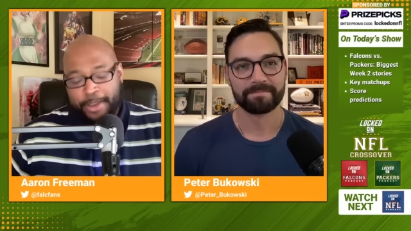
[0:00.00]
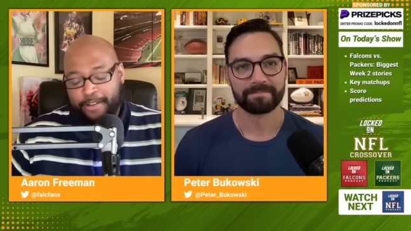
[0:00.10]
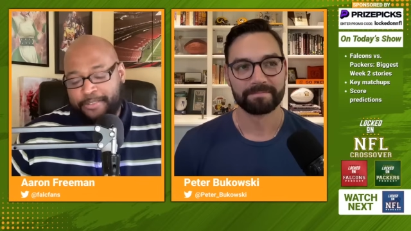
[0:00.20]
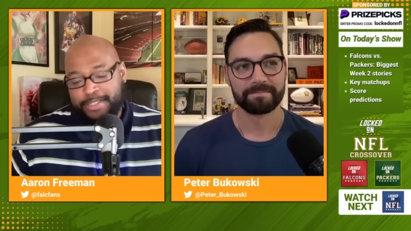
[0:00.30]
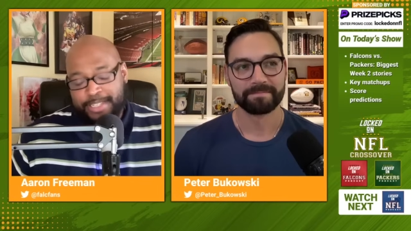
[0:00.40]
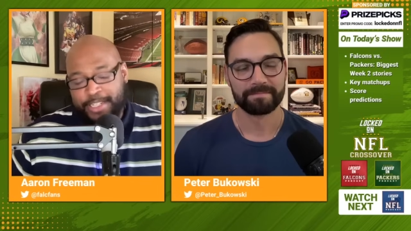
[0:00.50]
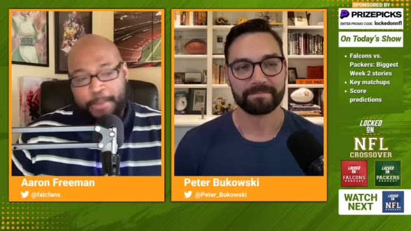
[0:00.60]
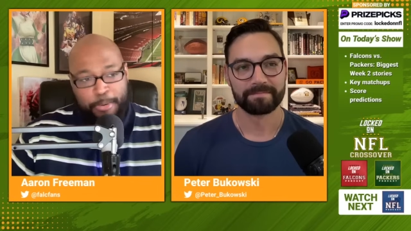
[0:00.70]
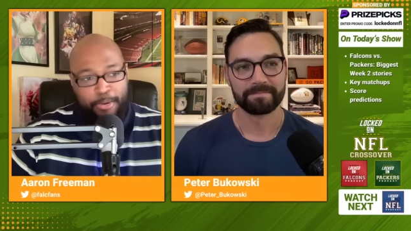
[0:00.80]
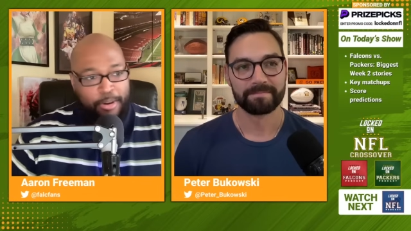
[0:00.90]
Speaker 1: off such a
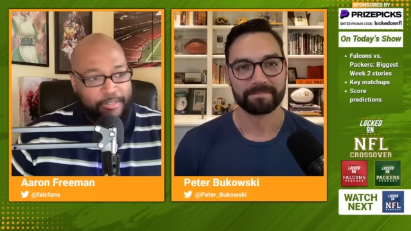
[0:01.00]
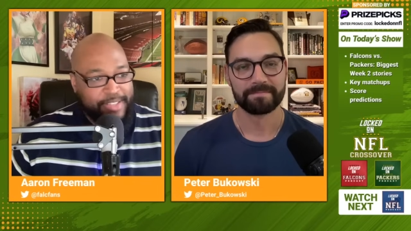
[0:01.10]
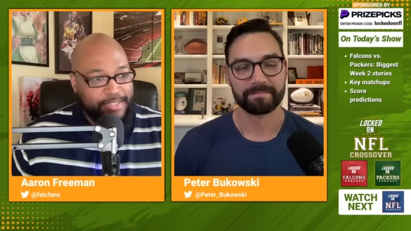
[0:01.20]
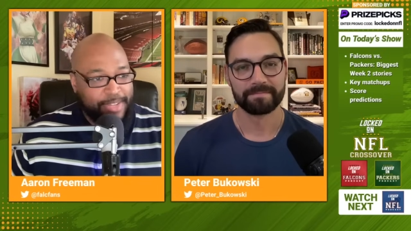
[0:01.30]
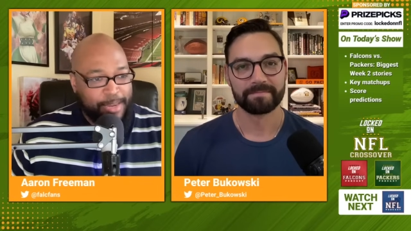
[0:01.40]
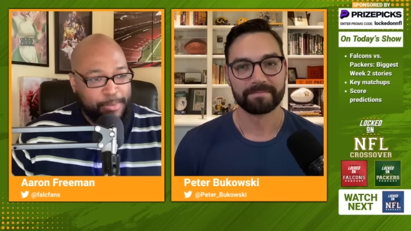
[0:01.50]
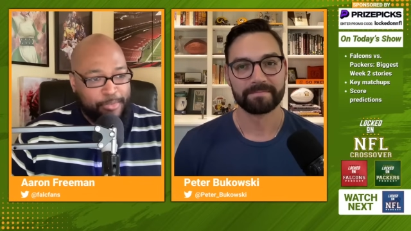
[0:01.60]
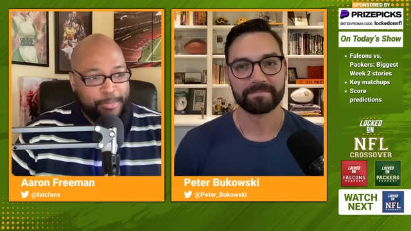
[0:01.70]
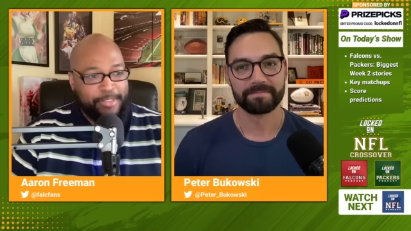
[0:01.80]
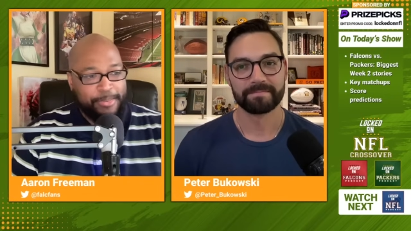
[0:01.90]
poor offensive line
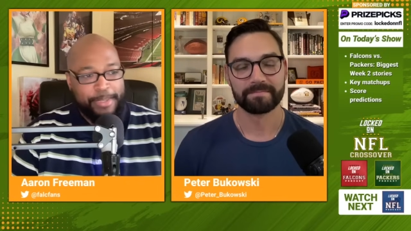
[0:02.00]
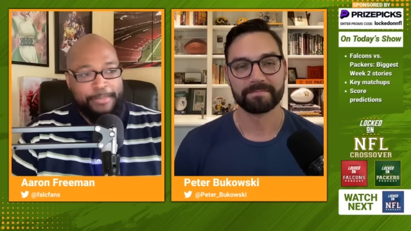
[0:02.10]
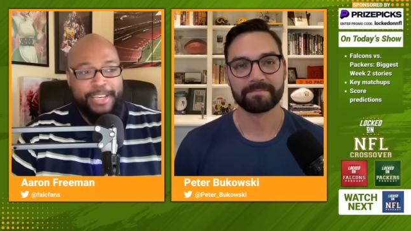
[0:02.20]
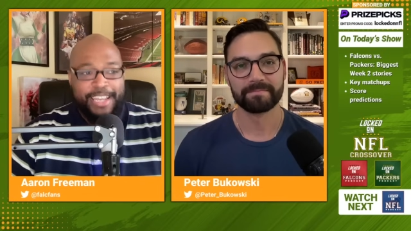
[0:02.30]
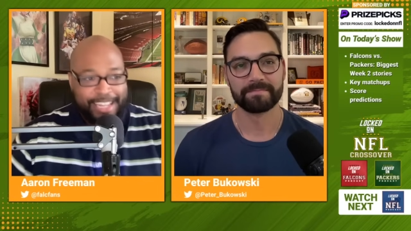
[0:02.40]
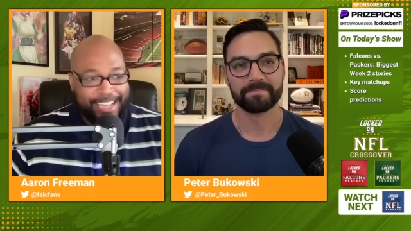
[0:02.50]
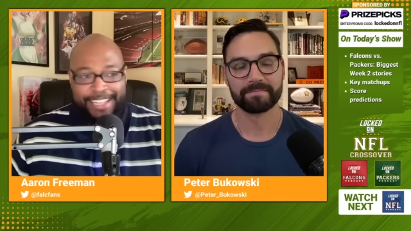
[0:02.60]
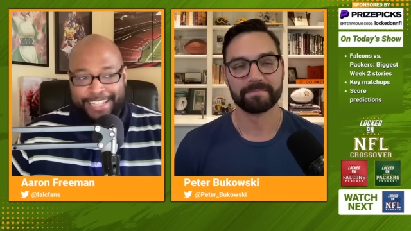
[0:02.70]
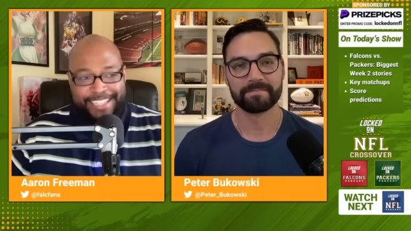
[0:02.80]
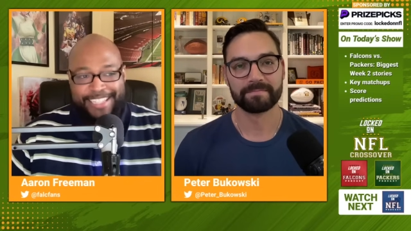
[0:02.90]
performance from them. Like,
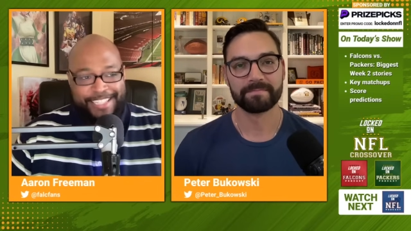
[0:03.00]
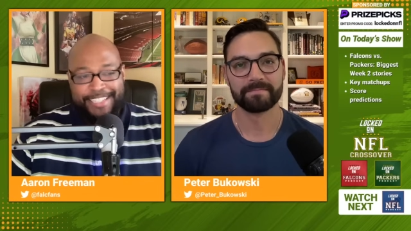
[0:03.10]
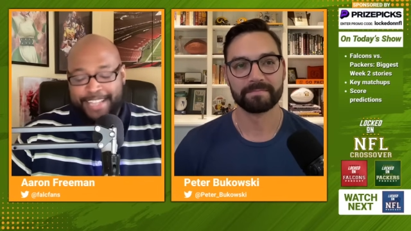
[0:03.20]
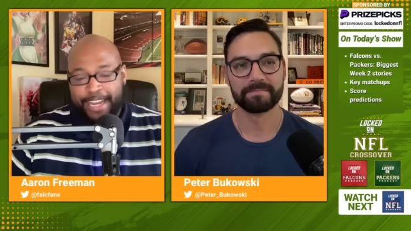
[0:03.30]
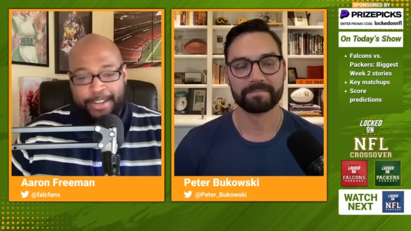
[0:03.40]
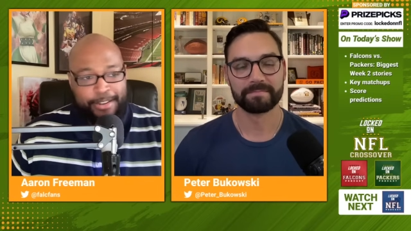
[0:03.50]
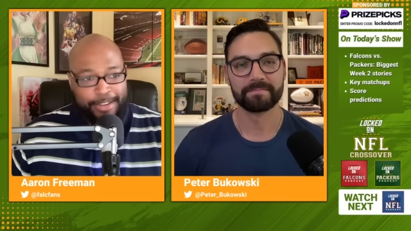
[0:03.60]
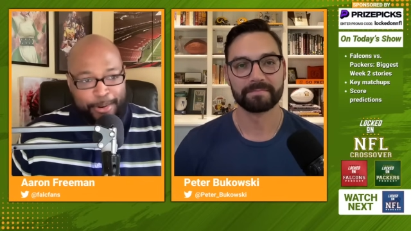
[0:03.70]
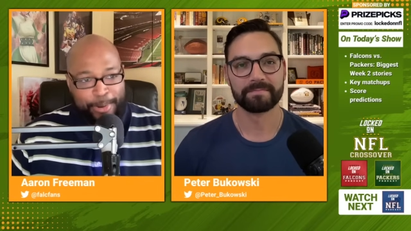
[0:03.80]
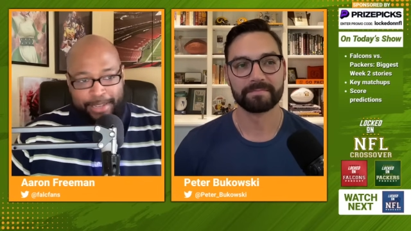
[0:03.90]
this is not a, a
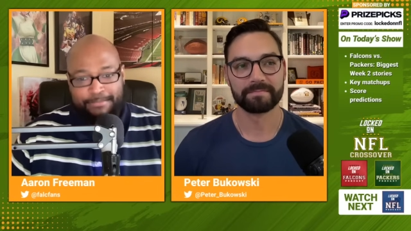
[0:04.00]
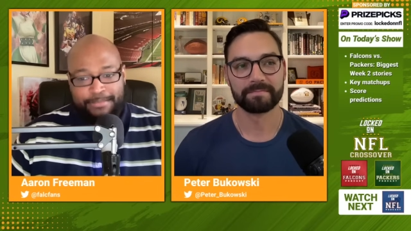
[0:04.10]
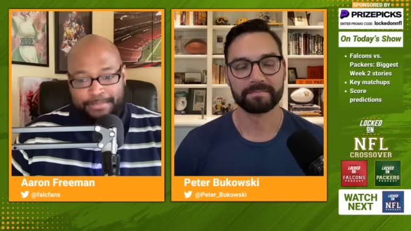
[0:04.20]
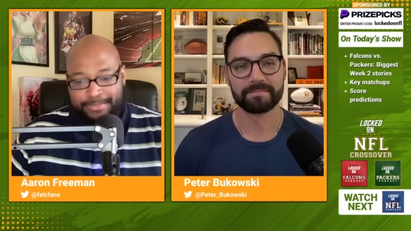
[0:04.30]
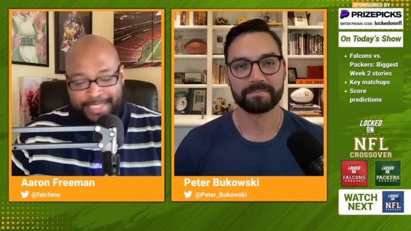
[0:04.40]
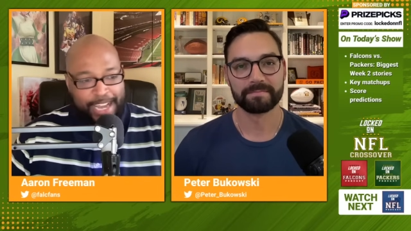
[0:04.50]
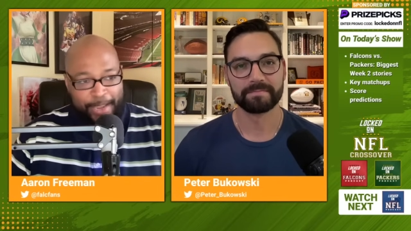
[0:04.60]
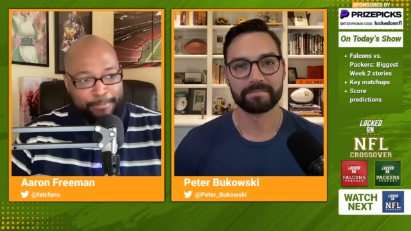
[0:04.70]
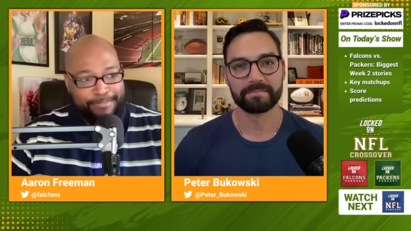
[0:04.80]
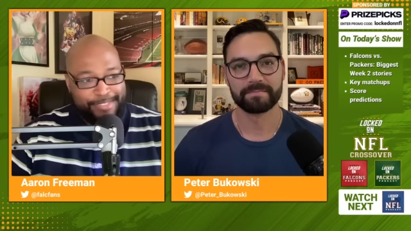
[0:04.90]
great
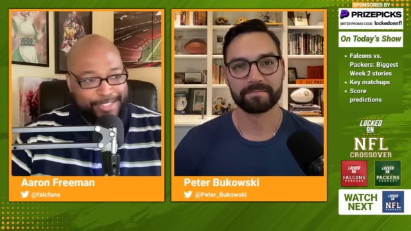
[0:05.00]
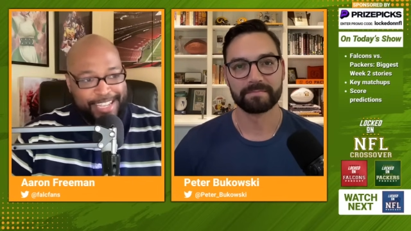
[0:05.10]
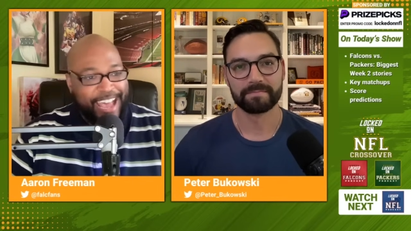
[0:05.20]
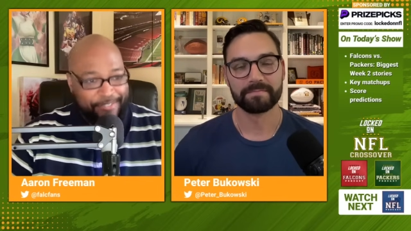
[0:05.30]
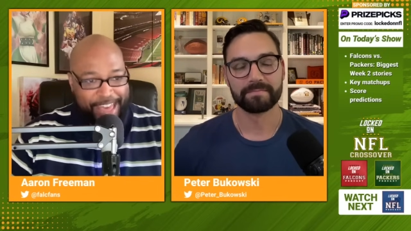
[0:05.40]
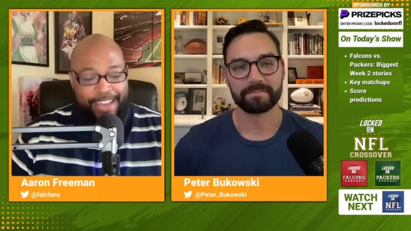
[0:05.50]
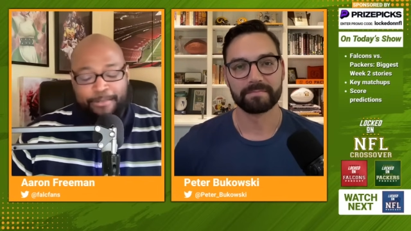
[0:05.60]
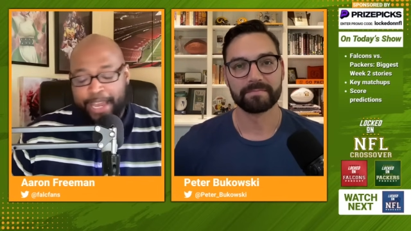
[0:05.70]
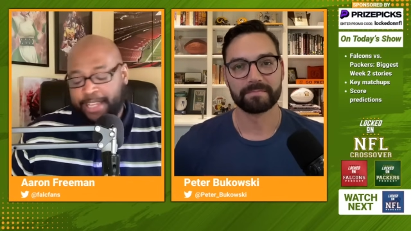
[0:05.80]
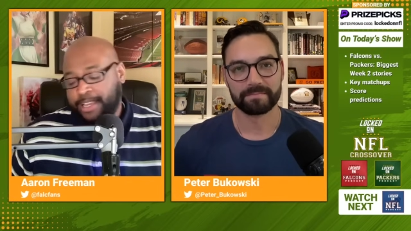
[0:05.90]
time to have that,
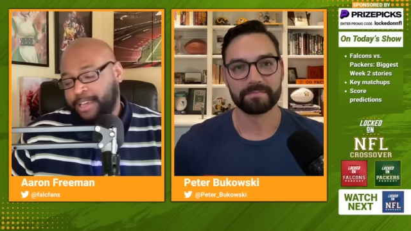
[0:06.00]
right?